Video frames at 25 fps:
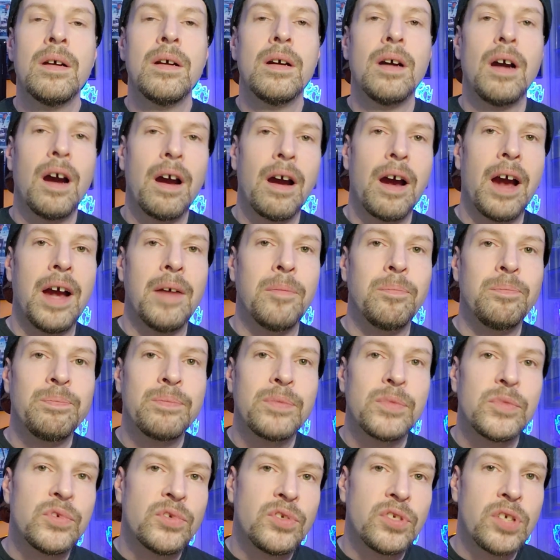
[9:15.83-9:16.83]
All right,
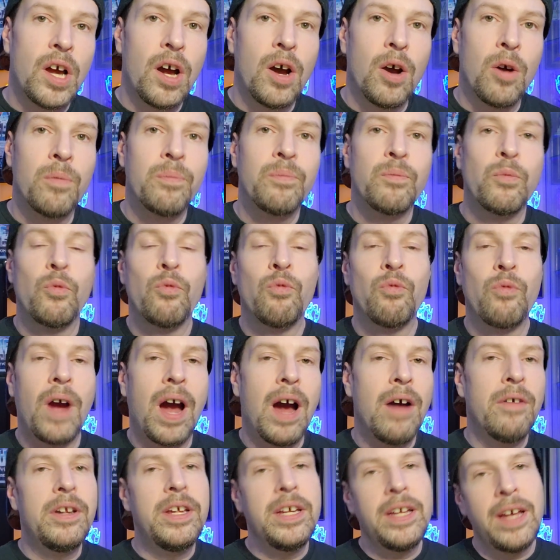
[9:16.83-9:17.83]
so
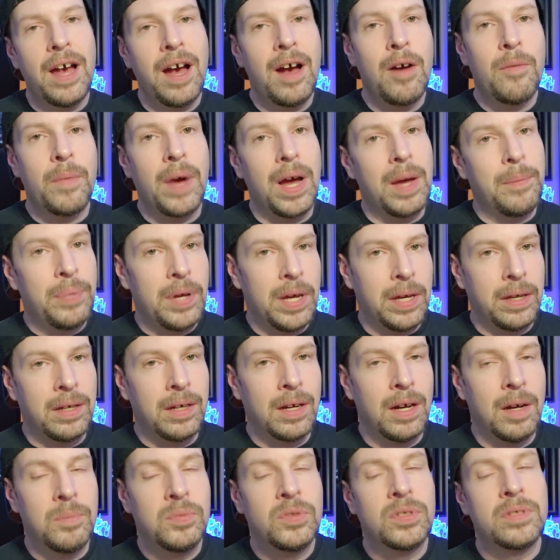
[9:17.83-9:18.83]
rounding out my
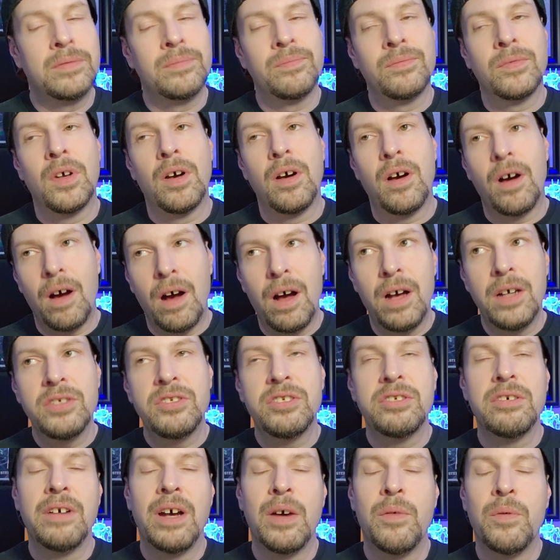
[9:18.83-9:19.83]
pickups,
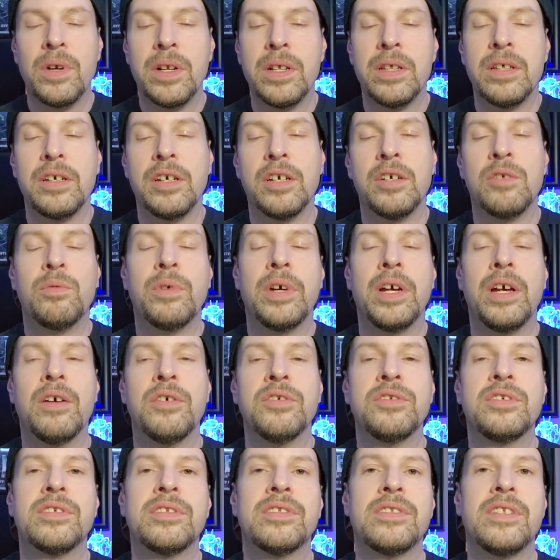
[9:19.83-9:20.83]
also at one of the
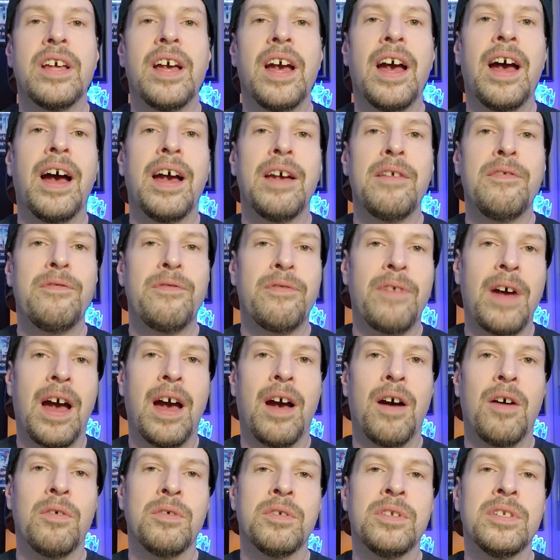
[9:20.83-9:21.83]
Goodwills that I
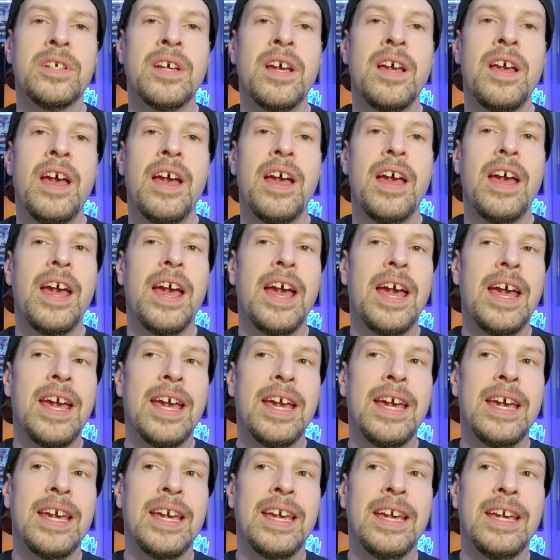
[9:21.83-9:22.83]
found
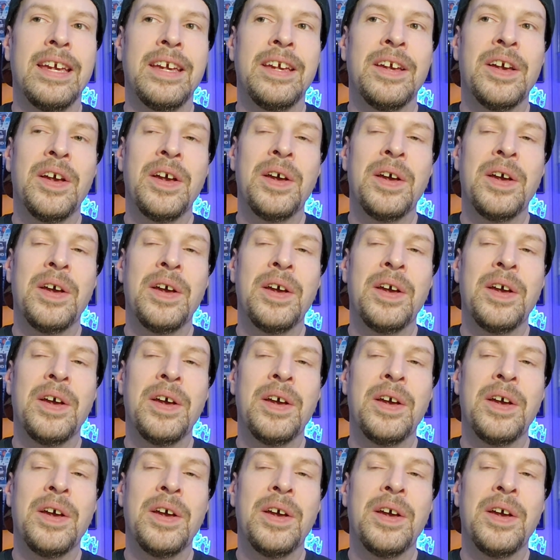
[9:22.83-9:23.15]
a.